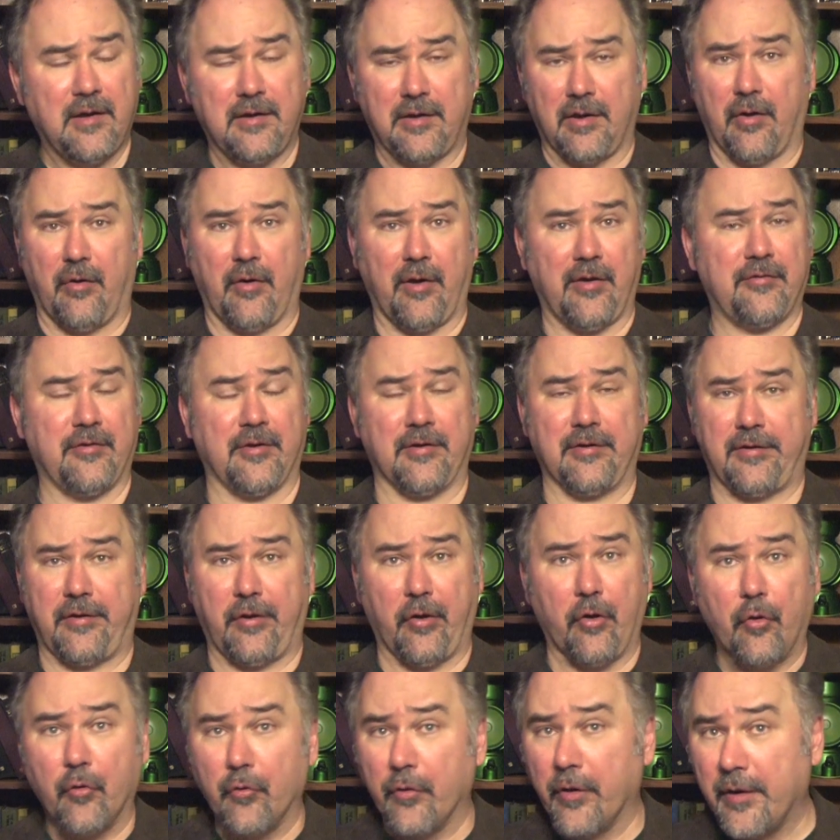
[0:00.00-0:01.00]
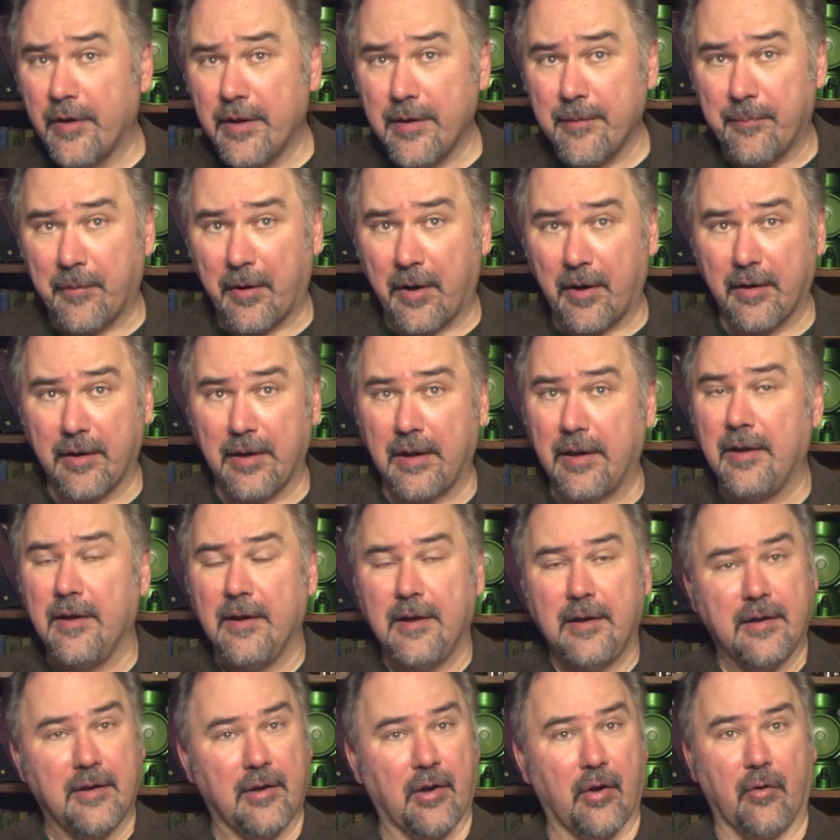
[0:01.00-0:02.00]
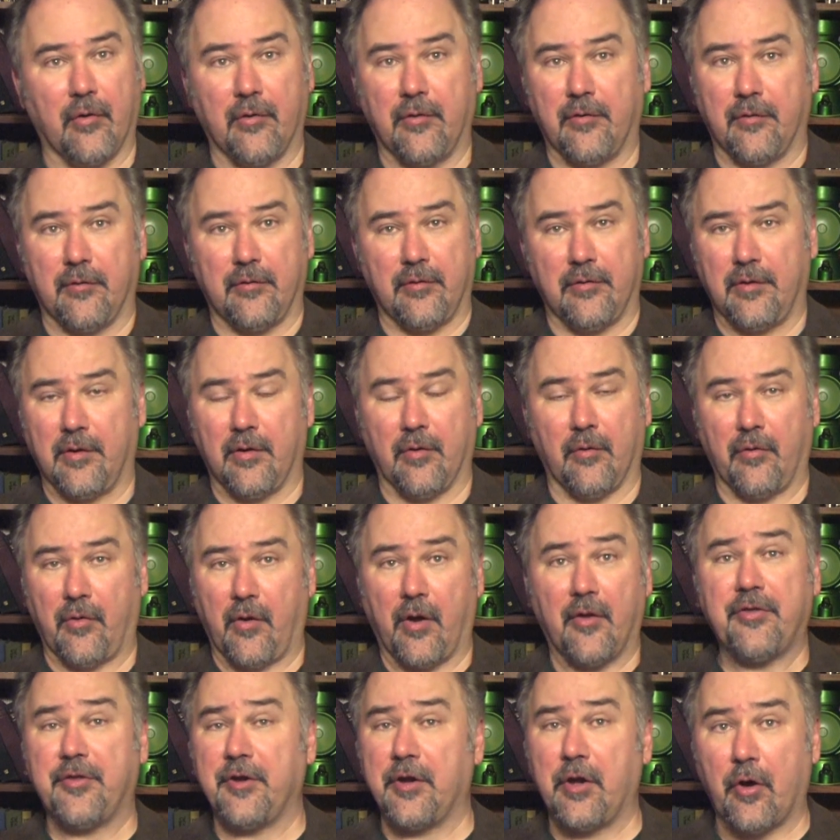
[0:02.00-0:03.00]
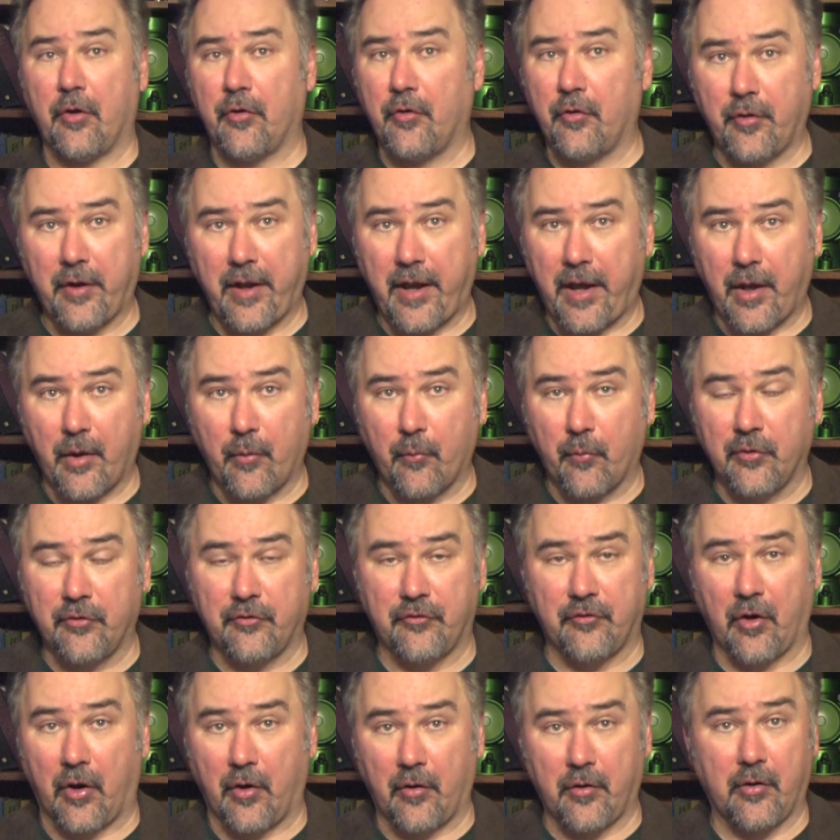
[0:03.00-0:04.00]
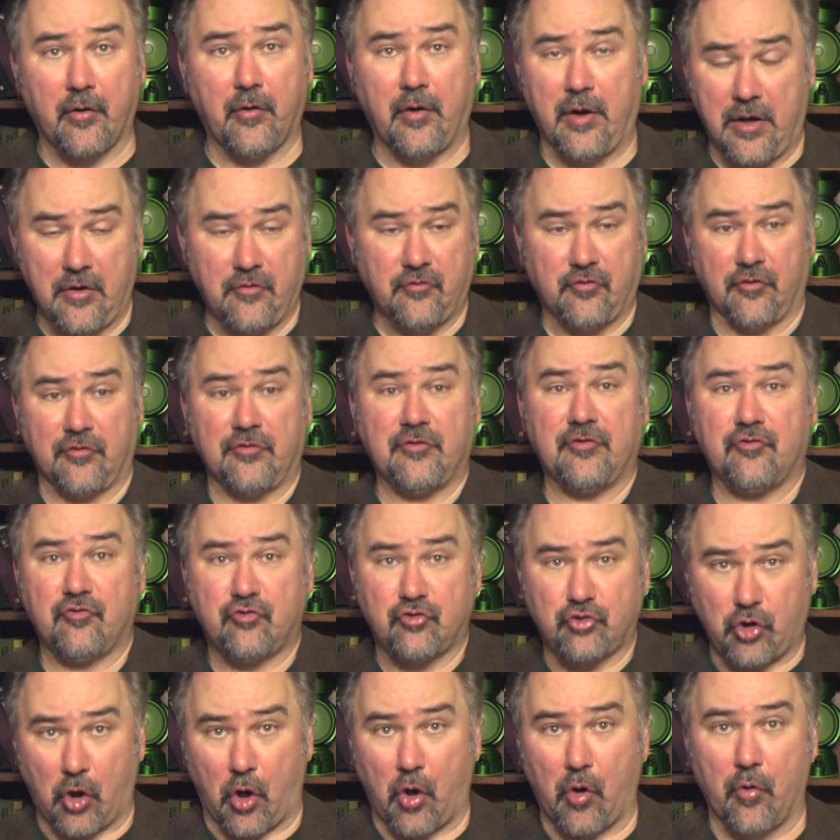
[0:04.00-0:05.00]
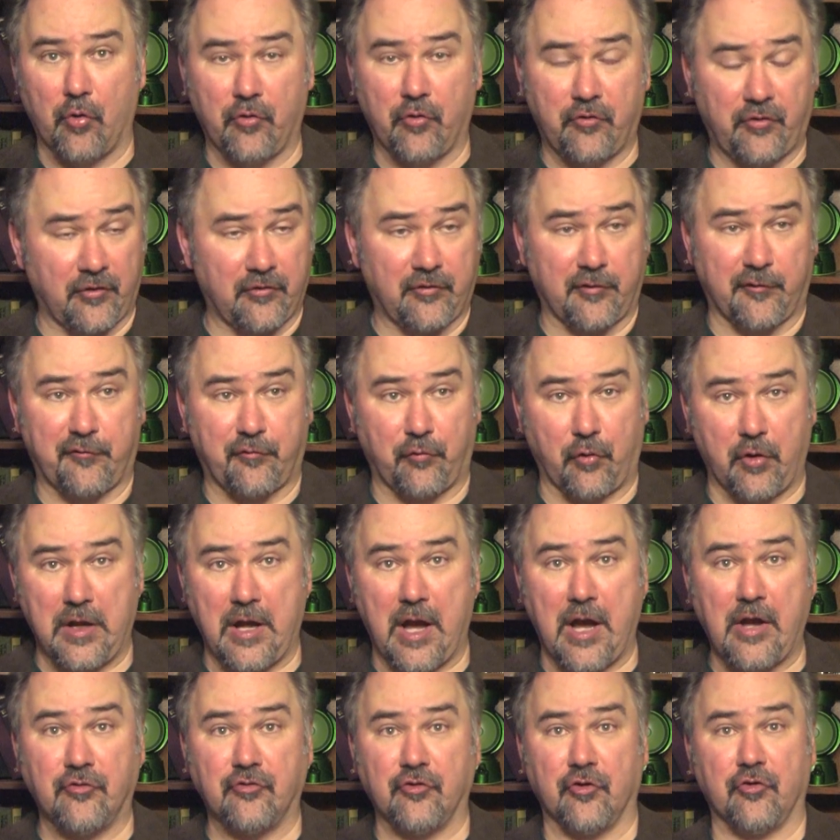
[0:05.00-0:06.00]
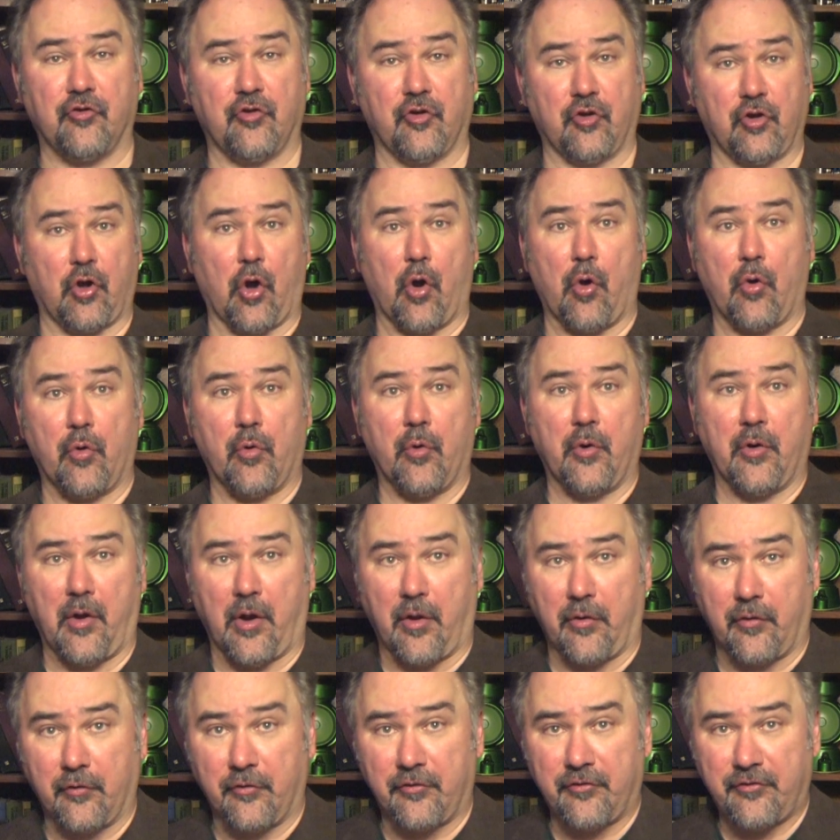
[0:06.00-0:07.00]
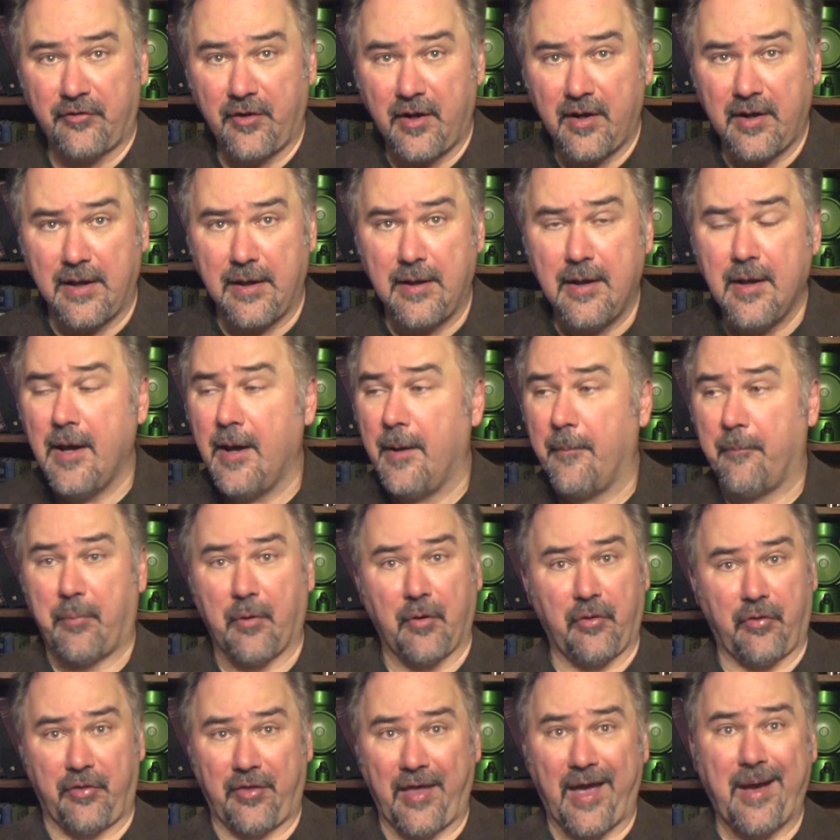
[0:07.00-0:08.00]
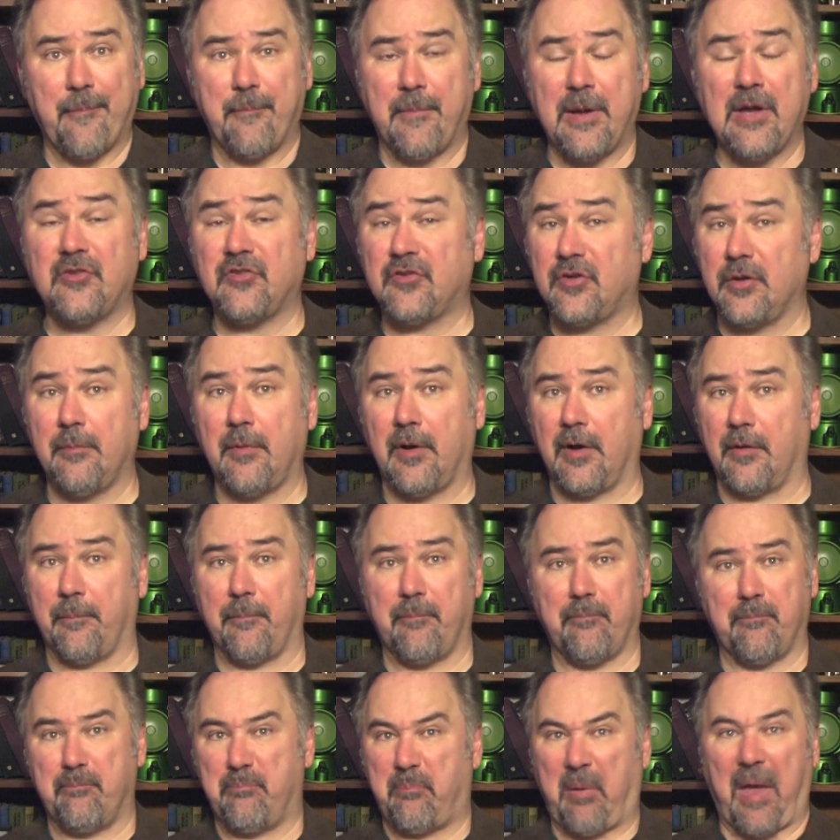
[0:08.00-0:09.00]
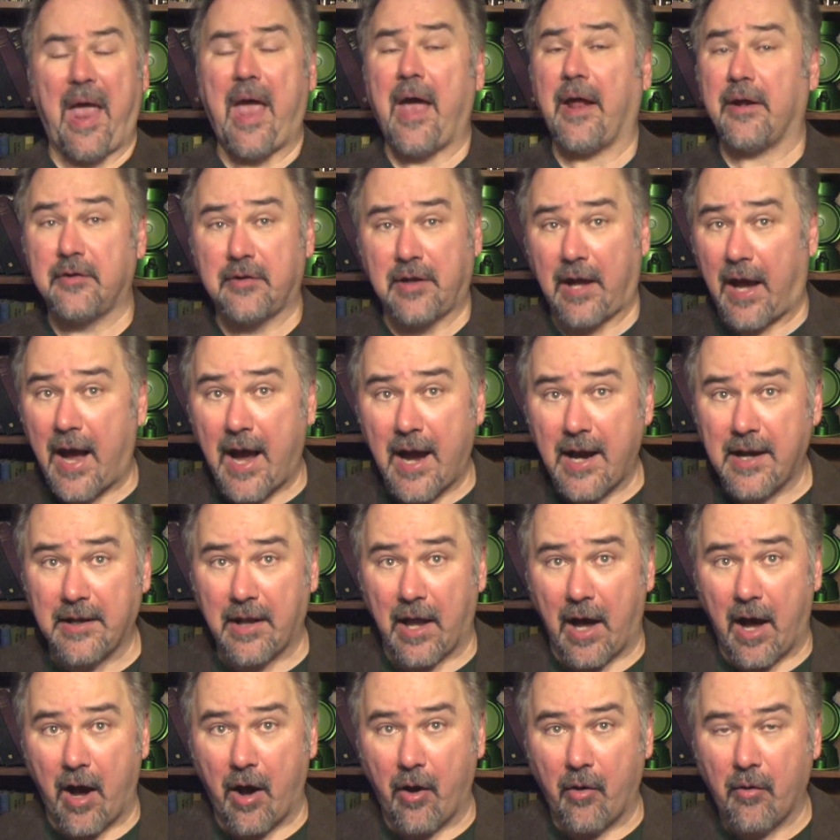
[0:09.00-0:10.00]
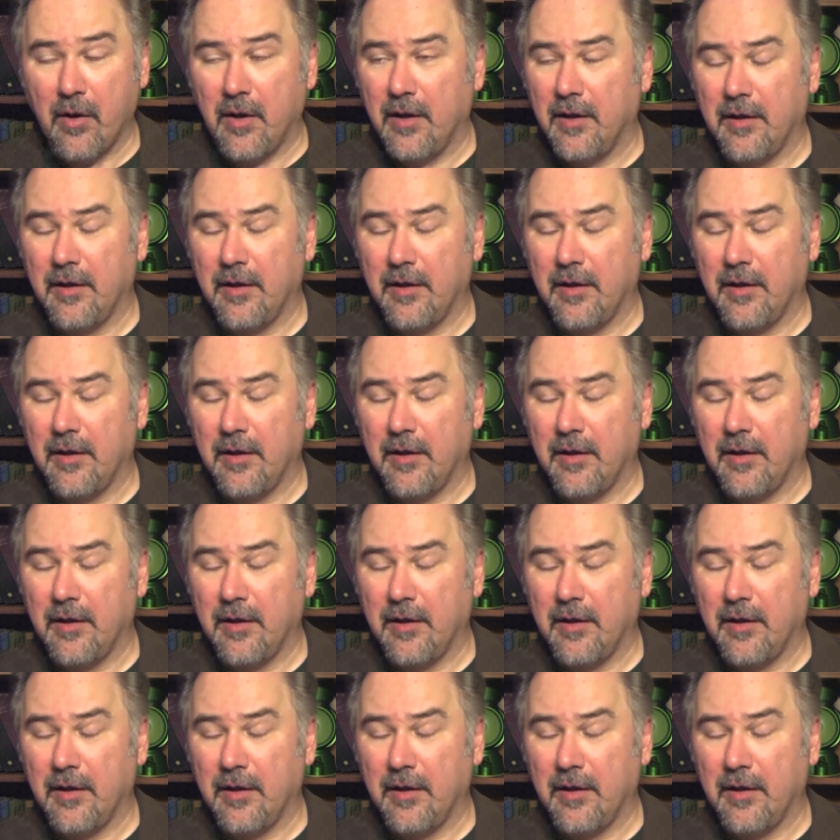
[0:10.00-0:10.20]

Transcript: You know, isn't killed anybody. You know, you know nothing underhand was done here. He just chose as a free agent to go to another city, but that makes him a bad guy now.